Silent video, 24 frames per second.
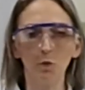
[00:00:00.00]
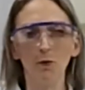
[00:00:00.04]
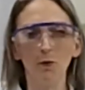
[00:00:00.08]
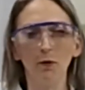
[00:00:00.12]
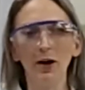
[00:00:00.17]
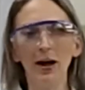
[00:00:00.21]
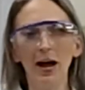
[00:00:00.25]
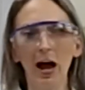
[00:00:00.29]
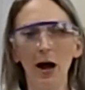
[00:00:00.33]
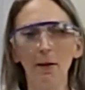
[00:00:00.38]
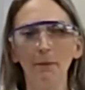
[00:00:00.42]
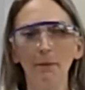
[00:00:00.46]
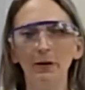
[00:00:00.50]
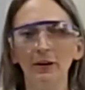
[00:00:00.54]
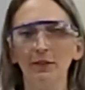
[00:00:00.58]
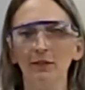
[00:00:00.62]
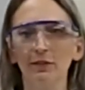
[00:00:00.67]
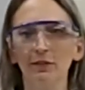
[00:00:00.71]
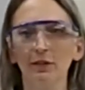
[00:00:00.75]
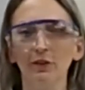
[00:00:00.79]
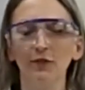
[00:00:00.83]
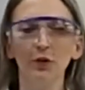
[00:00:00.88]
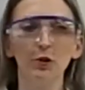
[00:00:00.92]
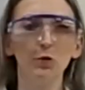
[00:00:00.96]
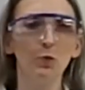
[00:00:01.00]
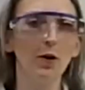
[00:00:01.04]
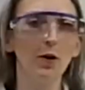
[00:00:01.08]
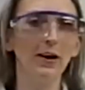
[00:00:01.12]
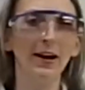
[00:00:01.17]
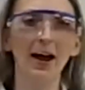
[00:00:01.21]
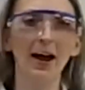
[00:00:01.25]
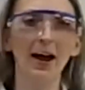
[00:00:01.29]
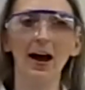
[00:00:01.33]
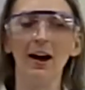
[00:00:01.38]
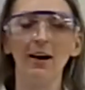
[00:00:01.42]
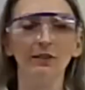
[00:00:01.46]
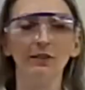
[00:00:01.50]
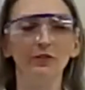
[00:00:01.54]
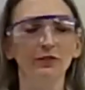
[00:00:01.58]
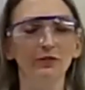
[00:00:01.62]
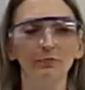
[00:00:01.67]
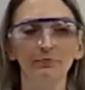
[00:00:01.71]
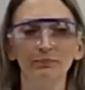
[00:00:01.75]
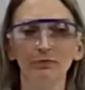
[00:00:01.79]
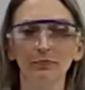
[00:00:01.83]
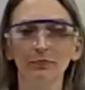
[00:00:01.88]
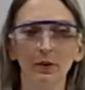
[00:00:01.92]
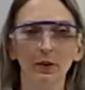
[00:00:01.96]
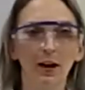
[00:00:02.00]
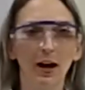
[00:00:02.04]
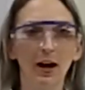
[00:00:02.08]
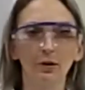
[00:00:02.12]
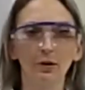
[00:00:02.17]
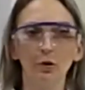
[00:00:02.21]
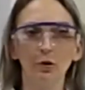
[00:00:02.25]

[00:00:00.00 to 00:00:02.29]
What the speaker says: So what will happen is if you want to have,